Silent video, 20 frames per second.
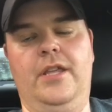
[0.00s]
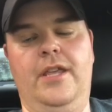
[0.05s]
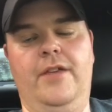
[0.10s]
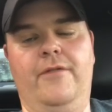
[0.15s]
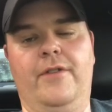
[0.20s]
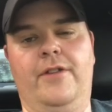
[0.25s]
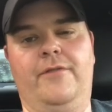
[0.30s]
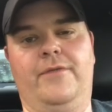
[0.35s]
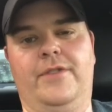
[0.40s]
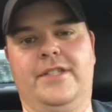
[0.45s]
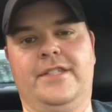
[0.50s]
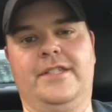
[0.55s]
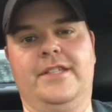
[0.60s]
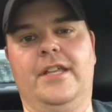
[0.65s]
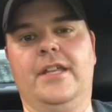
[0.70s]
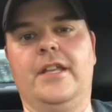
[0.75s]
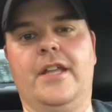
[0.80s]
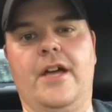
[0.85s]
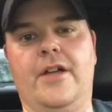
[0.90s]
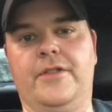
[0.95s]
Even if it's
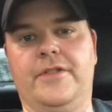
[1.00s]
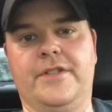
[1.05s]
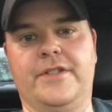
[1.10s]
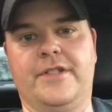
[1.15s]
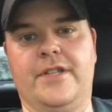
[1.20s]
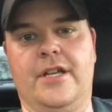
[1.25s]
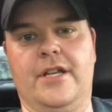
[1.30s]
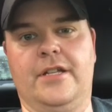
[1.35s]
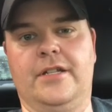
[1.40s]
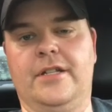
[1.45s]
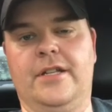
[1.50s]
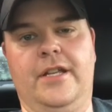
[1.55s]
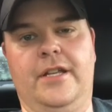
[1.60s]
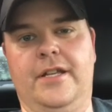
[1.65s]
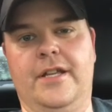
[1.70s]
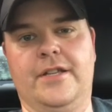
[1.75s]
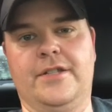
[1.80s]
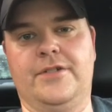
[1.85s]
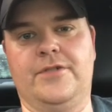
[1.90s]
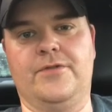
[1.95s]
sitting out in the sun,
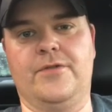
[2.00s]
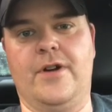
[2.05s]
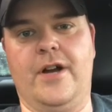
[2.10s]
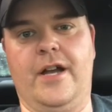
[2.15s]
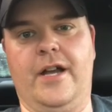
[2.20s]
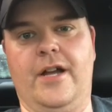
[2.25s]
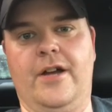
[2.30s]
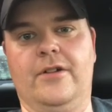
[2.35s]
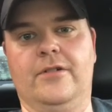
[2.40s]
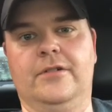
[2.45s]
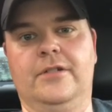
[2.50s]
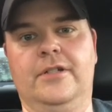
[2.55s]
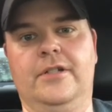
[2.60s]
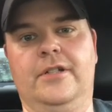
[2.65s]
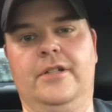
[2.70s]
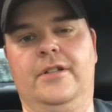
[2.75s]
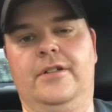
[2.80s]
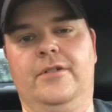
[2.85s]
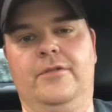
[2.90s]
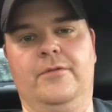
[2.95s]
it doesn't dry out.
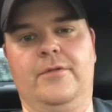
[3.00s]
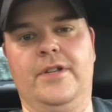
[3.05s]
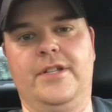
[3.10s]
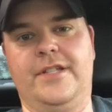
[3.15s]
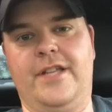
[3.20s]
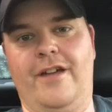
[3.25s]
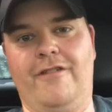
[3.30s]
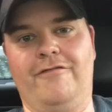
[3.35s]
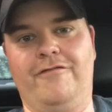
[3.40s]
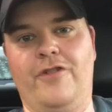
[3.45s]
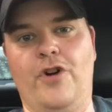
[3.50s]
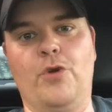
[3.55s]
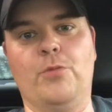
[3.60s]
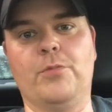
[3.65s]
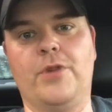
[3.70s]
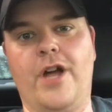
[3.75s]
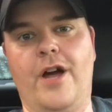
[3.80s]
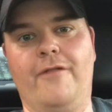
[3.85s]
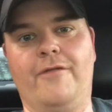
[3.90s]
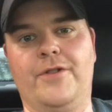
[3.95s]
We used to have
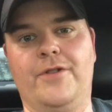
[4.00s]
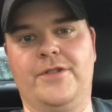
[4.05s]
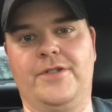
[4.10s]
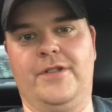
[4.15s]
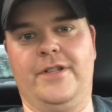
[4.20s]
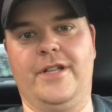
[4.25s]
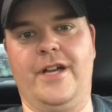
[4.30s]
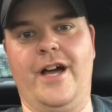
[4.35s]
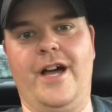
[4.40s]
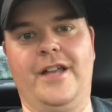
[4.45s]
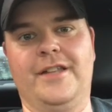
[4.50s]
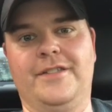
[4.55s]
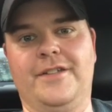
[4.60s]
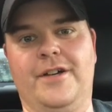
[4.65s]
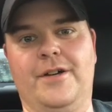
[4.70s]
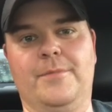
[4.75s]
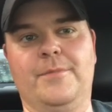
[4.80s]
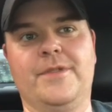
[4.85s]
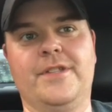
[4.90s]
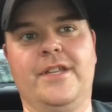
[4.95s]
foam covers on the hot
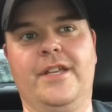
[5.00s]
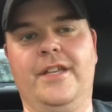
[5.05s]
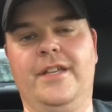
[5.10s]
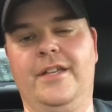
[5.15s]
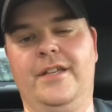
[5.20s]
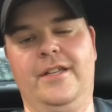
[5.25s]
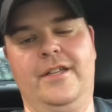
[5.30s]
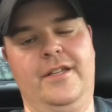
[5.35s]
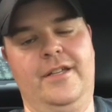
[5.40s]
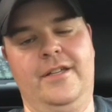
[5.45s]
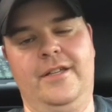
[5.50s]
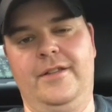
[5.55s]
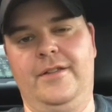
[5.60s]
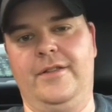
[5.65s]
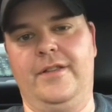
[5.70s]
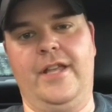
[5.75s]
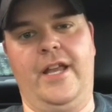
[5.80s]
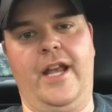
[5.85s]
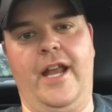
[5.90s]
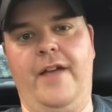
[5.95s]
tubs.
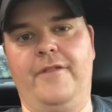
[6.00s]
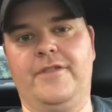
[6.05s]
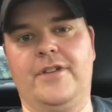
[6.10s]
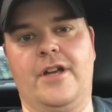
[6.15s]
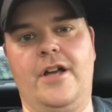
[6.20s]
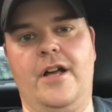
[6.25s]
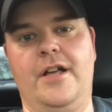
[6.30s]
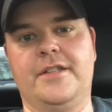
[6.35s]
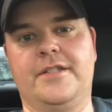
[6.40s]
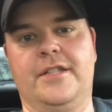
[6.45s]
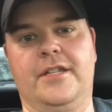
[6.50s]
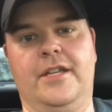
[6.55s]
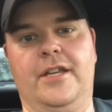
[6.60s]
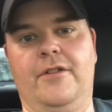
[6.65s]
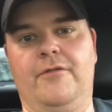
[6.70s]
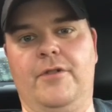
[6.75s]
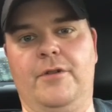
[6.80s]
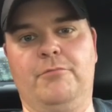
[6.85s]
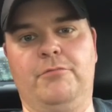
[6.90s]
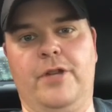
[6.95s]
They'd have to constantly
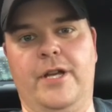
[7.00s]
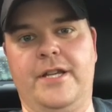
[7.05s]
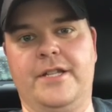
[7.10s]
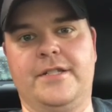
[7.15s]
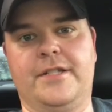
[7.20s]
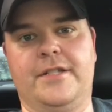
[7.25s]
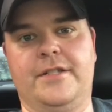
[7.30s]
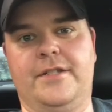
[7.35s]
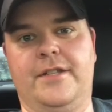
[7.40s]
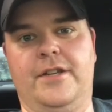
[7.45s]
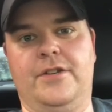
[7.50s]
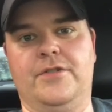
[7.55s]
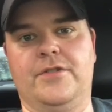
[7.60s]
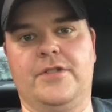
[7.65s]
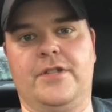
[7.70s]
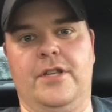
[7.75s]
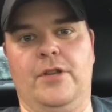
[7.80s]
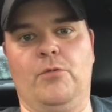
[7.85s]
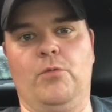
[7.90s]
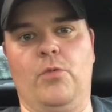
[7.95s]
get replaced because they
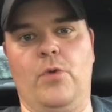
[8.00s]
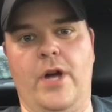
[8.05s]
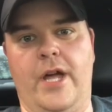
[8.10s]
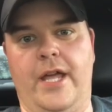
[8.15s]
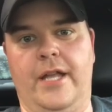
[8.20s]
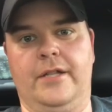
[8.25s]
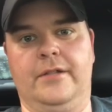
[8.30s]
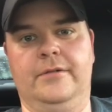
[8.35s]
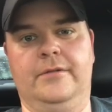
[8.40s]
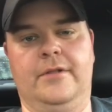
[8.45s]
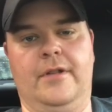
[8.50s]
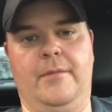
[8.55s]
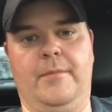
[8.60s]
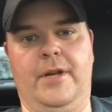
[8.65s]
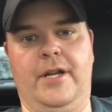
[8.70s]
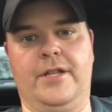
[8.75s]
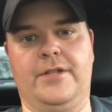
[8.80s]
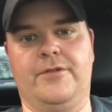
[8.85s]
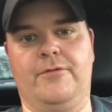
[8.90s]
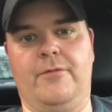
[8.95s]
just get wet. I
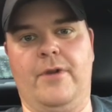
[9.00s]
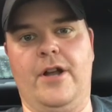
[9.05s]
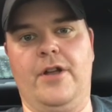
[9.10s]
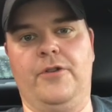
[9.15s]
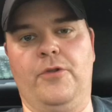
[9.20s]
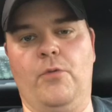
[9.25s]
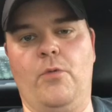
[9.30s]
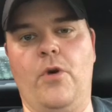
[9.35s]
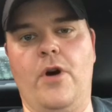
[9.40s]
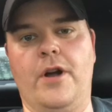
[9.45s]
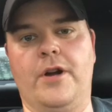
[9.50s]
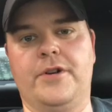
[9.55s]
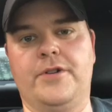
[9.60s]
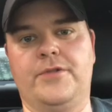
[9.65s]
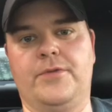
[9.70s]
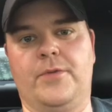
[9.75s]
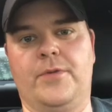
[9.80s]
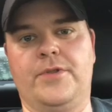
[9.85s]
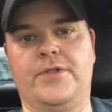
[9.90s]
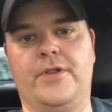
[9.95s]
mean, it's around a water
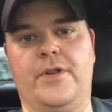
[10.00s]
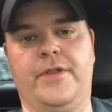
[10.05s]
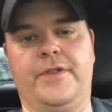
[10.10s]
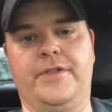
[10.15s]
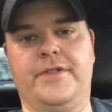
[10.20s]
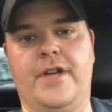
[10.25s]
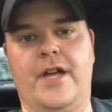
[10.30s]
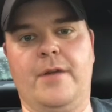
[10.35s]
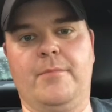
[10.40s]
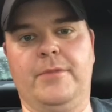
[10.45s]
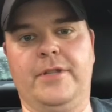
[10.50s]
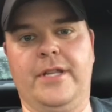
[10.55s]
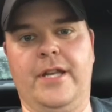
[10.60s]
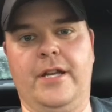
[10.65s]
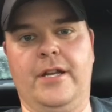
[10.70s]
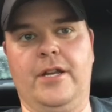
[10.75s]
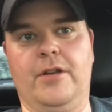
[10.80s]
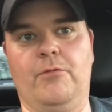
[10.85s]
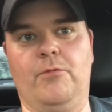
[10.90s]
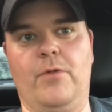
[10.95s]
source all the time, but
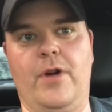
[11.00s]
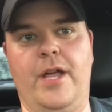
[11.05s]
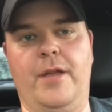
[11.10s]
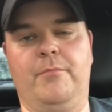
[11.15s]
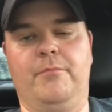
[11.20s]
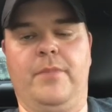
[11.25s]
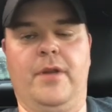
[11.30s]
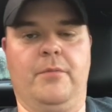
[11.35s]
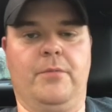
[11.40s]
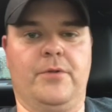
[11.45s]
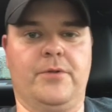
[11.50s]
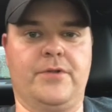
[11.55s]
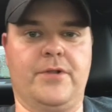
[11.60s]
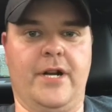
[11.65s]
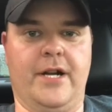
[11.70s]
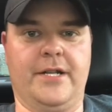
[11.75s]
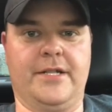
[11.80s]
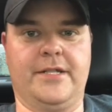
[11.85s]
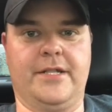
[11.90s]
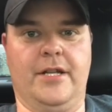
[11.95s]
they'd get wet. People
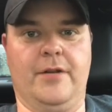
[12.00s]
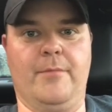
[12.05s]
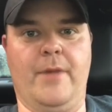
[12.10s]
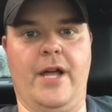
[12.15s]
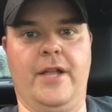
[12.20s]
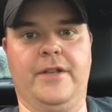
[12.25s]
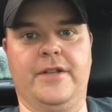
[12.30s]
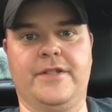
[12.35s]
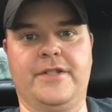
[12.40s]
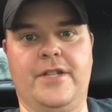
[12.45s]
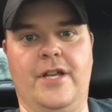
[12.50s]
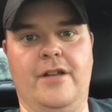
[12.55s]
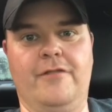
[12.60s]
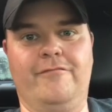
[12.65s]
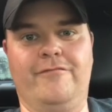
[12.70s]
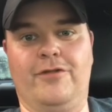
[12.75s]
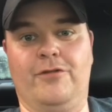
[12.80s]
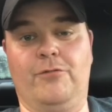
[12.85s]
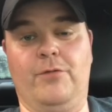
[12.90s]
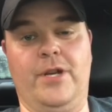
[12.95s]
try to sit them out in the
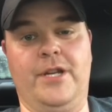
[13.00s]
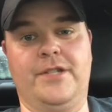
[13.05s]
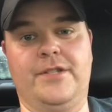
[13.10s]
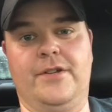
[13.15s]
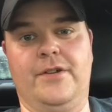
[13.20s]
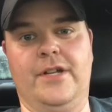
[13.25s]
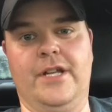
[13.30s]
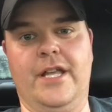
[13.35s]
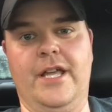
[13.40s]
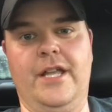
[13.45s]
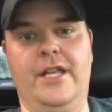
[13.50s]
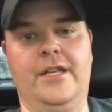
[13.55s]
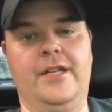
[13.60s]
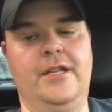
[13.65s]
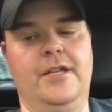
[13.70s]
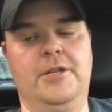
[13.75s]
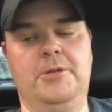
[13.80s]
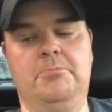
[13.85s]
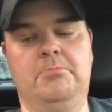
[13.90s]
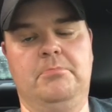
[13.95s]
sun for weeks on end.
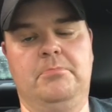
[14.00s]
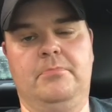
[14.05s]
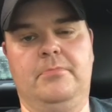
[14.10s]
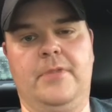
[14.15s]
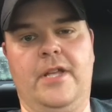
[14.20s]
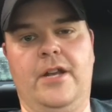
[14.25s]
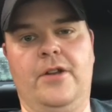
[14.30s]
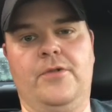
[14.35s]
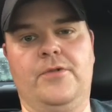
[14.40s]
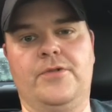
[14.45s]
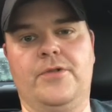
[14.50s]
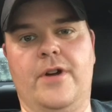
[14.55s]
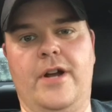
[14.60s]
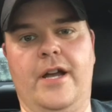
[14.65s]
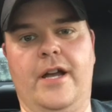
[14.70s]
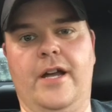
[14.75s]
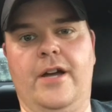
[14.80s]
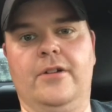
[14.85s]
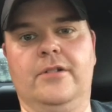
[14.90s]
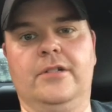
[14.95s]
They don't
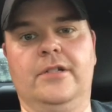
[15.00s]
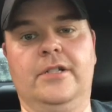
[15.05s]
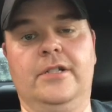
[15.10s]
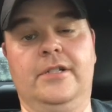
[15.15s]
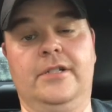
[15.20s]
dry out.